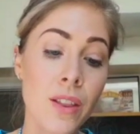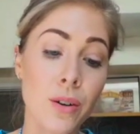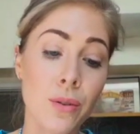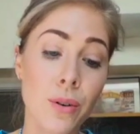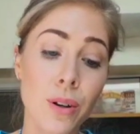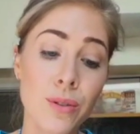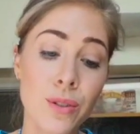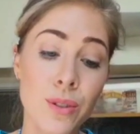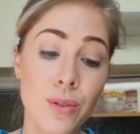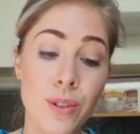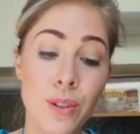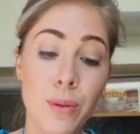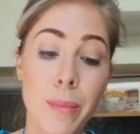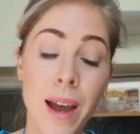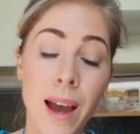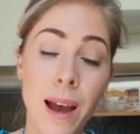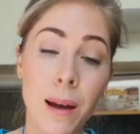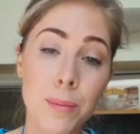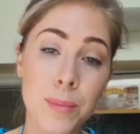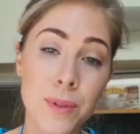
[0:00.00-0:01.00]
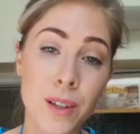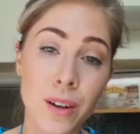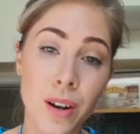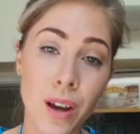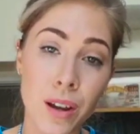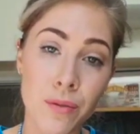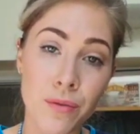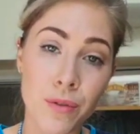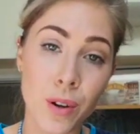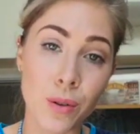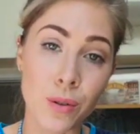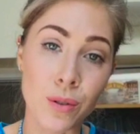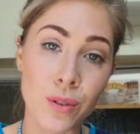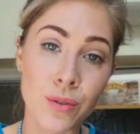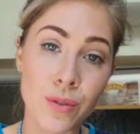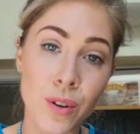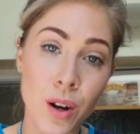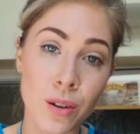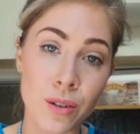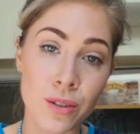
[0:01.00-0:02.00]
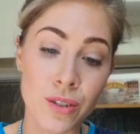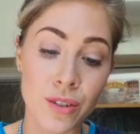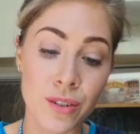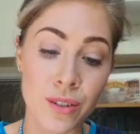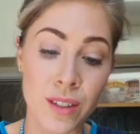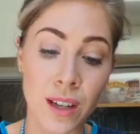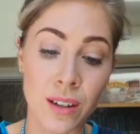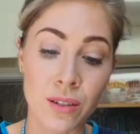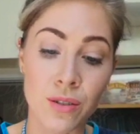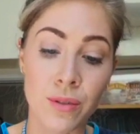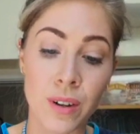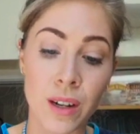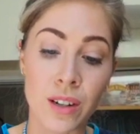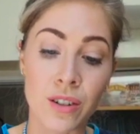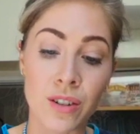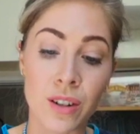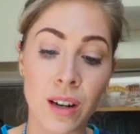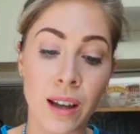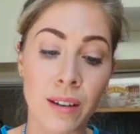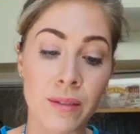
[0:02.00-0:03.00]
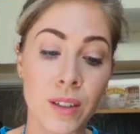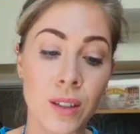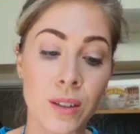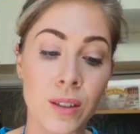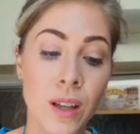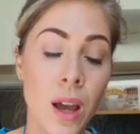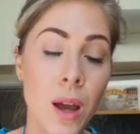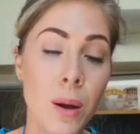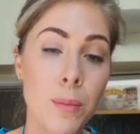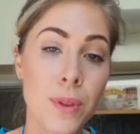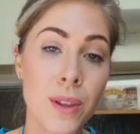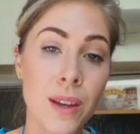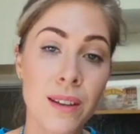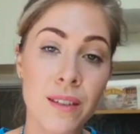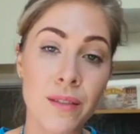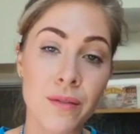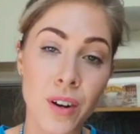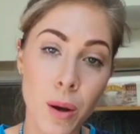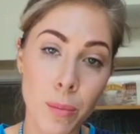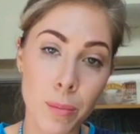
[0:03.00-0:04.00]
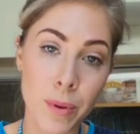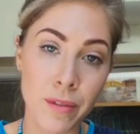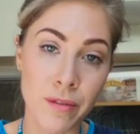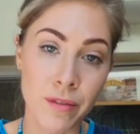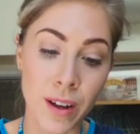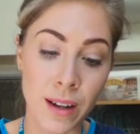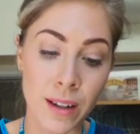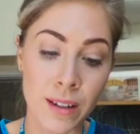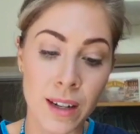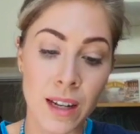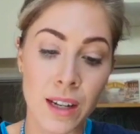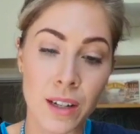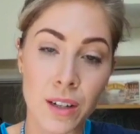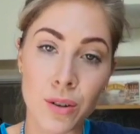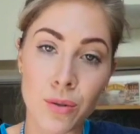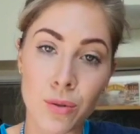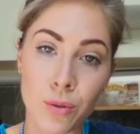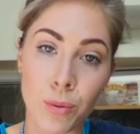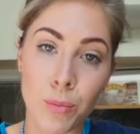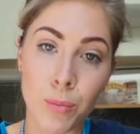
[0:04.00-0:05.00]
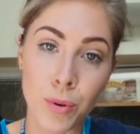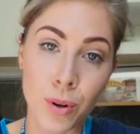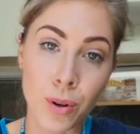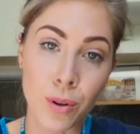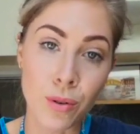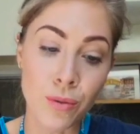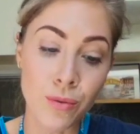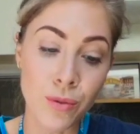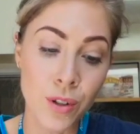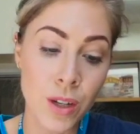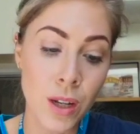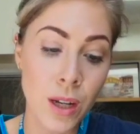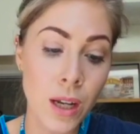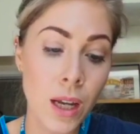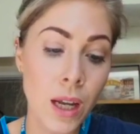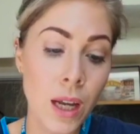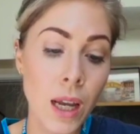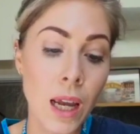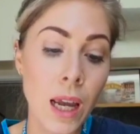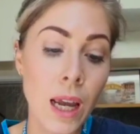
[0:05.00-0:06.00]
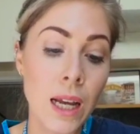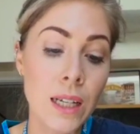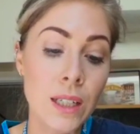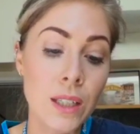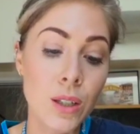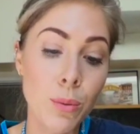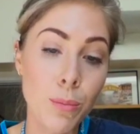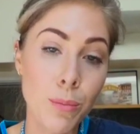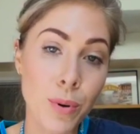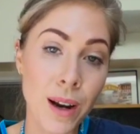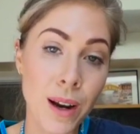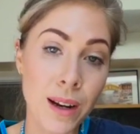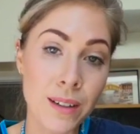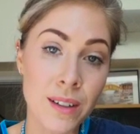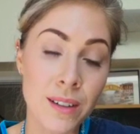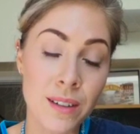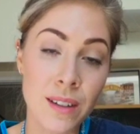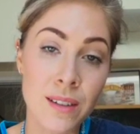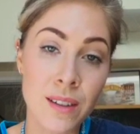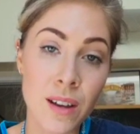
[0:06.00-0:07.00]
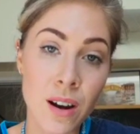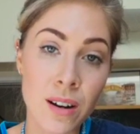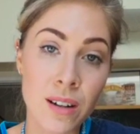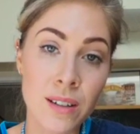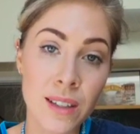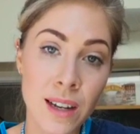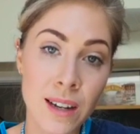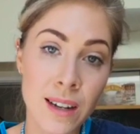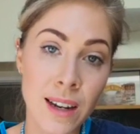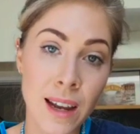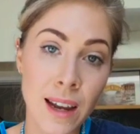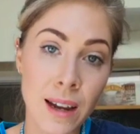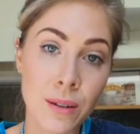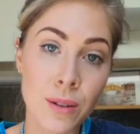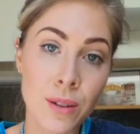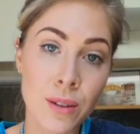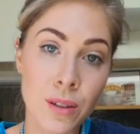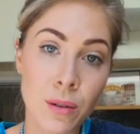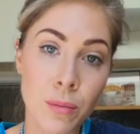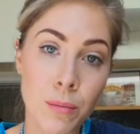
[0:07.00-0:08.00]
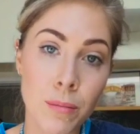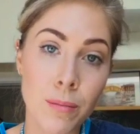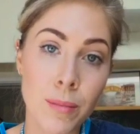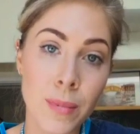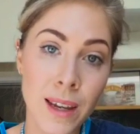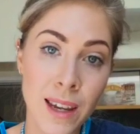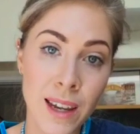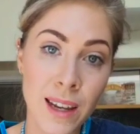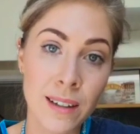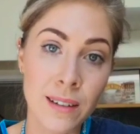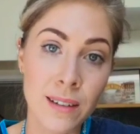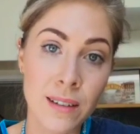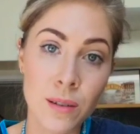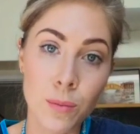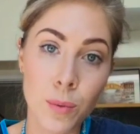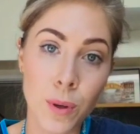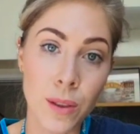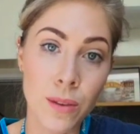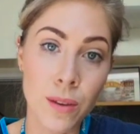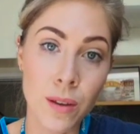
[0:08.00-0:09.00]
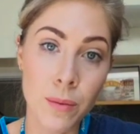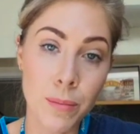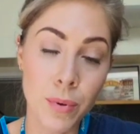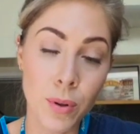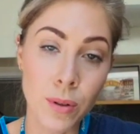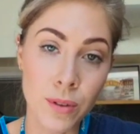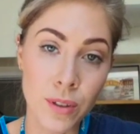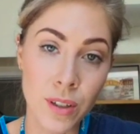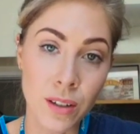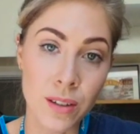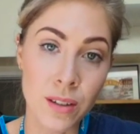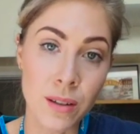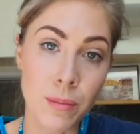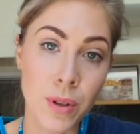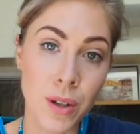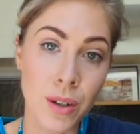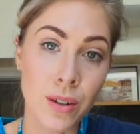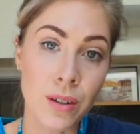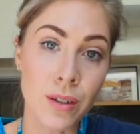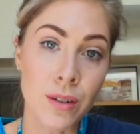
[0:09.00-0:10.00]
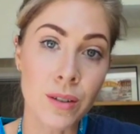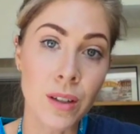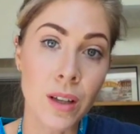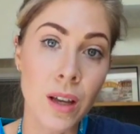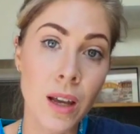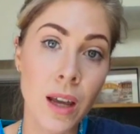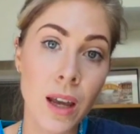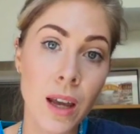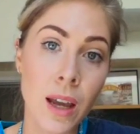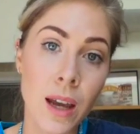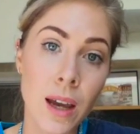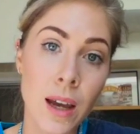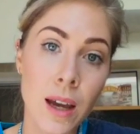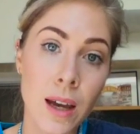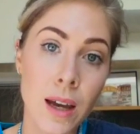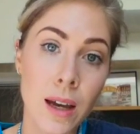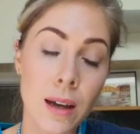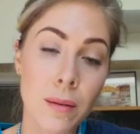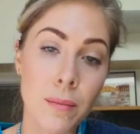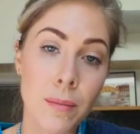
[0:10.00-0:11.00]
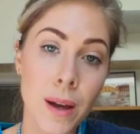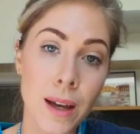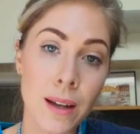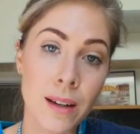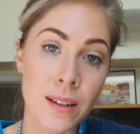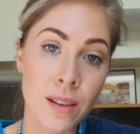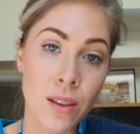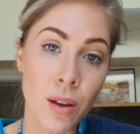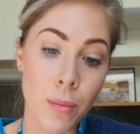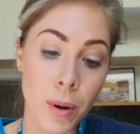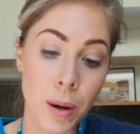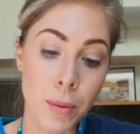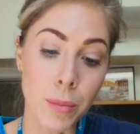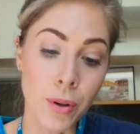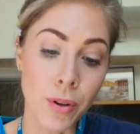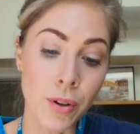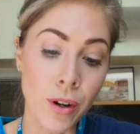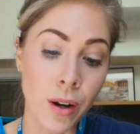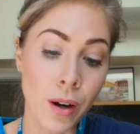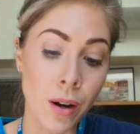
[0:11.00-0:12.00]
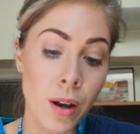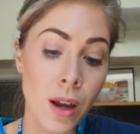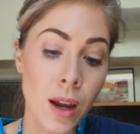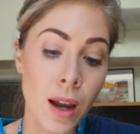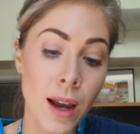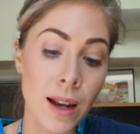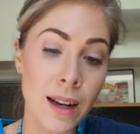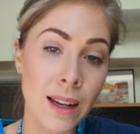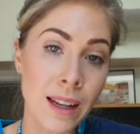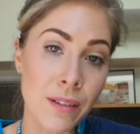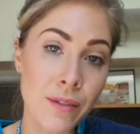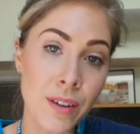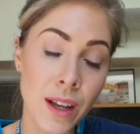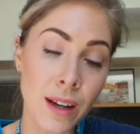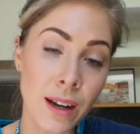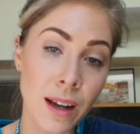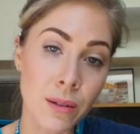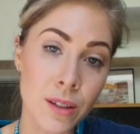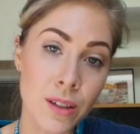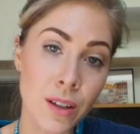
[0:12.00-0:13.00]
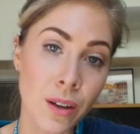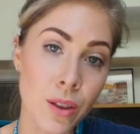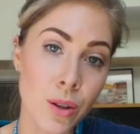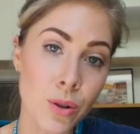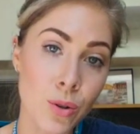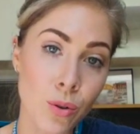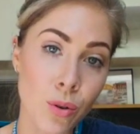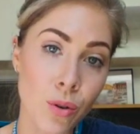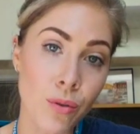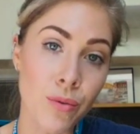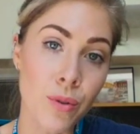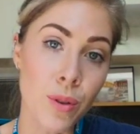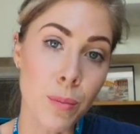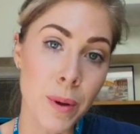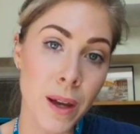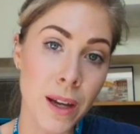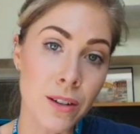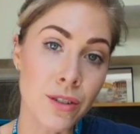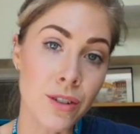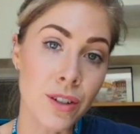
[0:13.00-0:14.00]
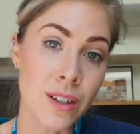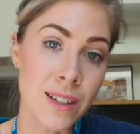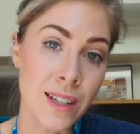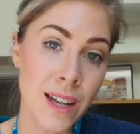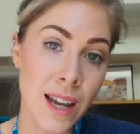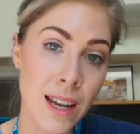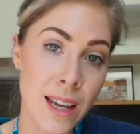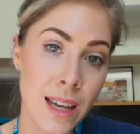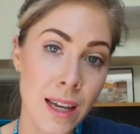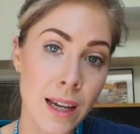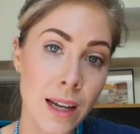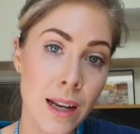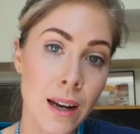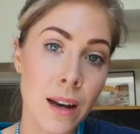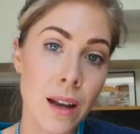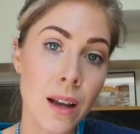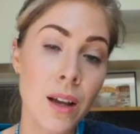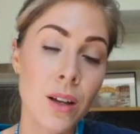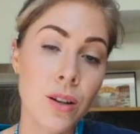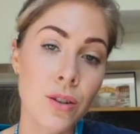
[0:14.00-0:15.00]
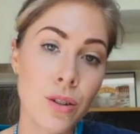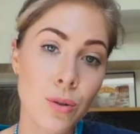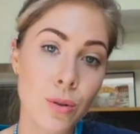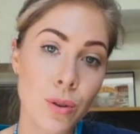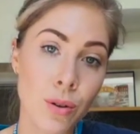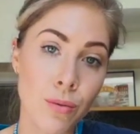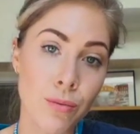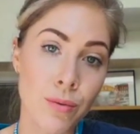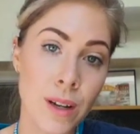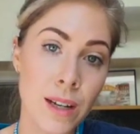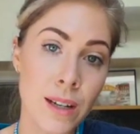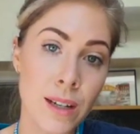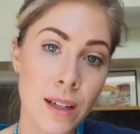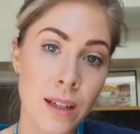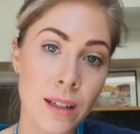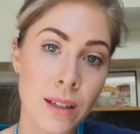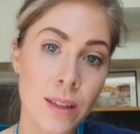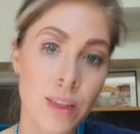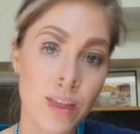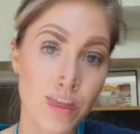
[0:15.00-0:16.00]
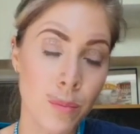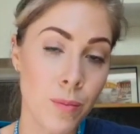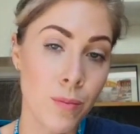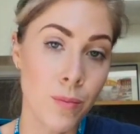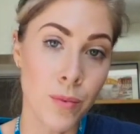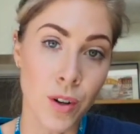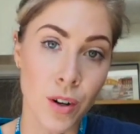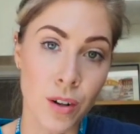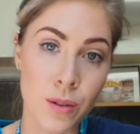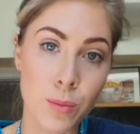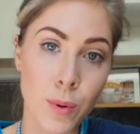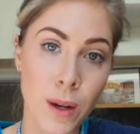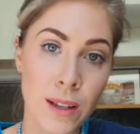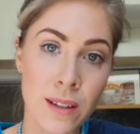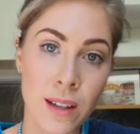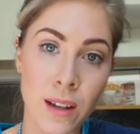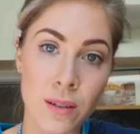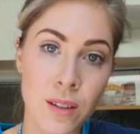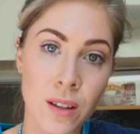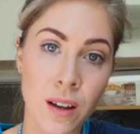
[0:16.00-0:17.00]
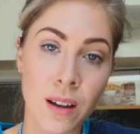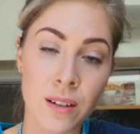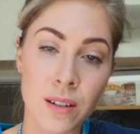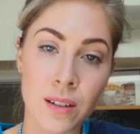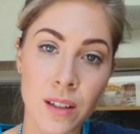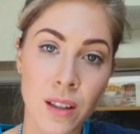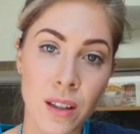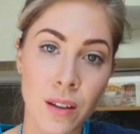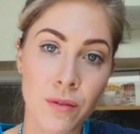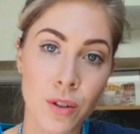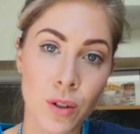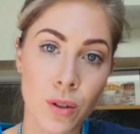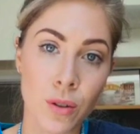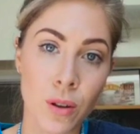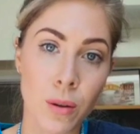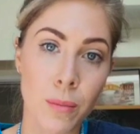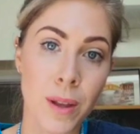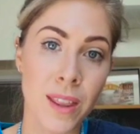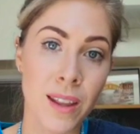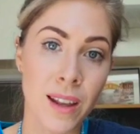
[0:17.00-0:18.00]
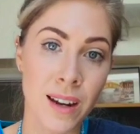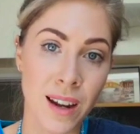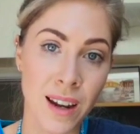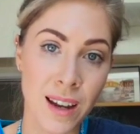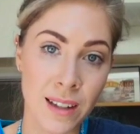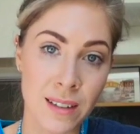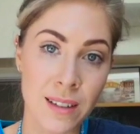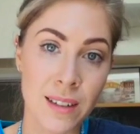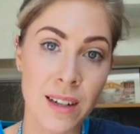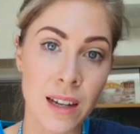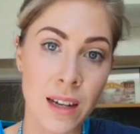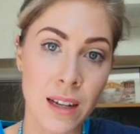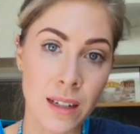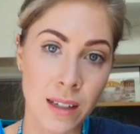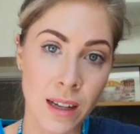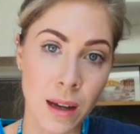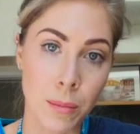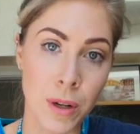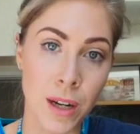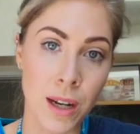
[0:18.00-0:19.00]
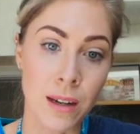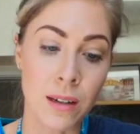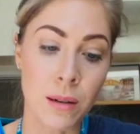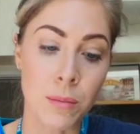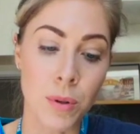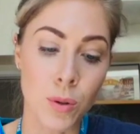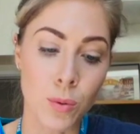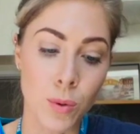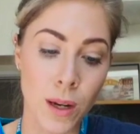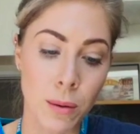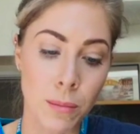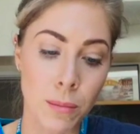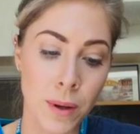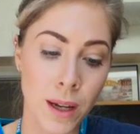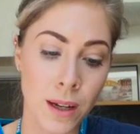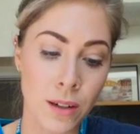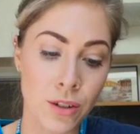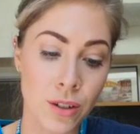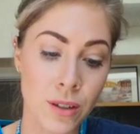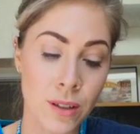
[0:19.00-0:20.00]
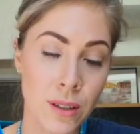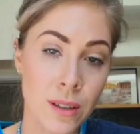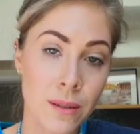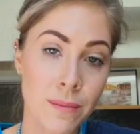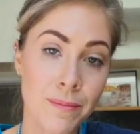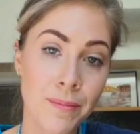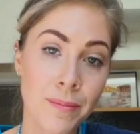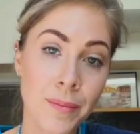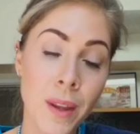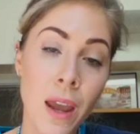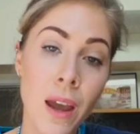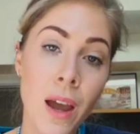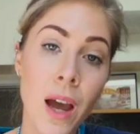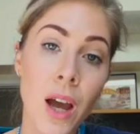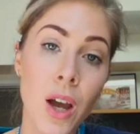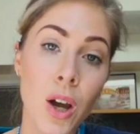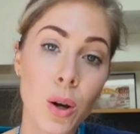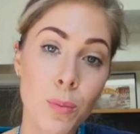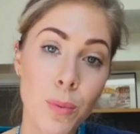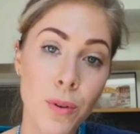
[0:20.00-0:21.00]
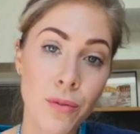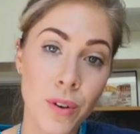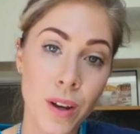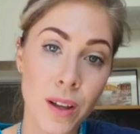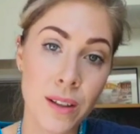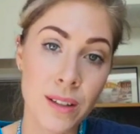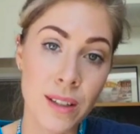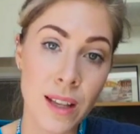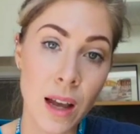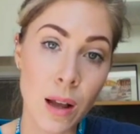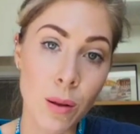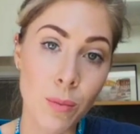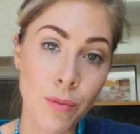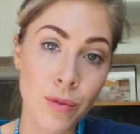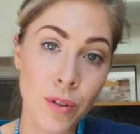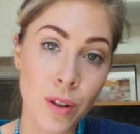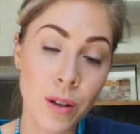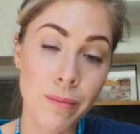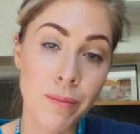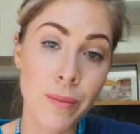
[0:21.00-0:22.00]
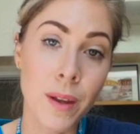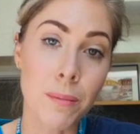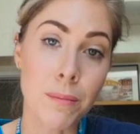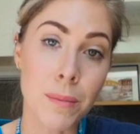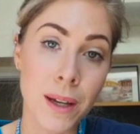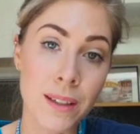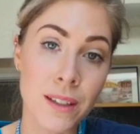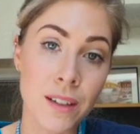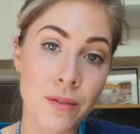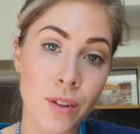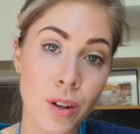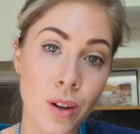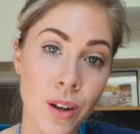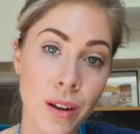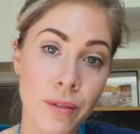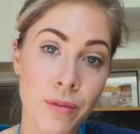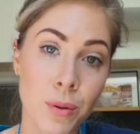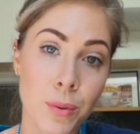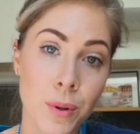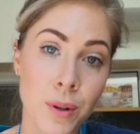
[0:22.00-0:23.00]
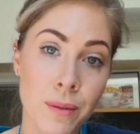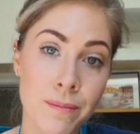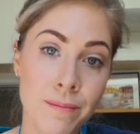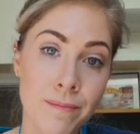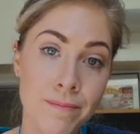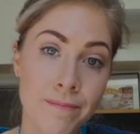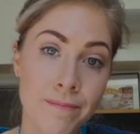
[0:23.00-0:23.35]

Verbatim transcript: There are also some apps on iPhones for oxygen saturation levels, but these have not been validated or approved. Some practices are sending out some kits with pulse oximeters um, and a thermometer and leaving it outside the door for the patient to take in, do their readings. Nurse waits outside until they've done them and then it gets decontaminated between patients. Hope you find this helpful and best of luck, everyone.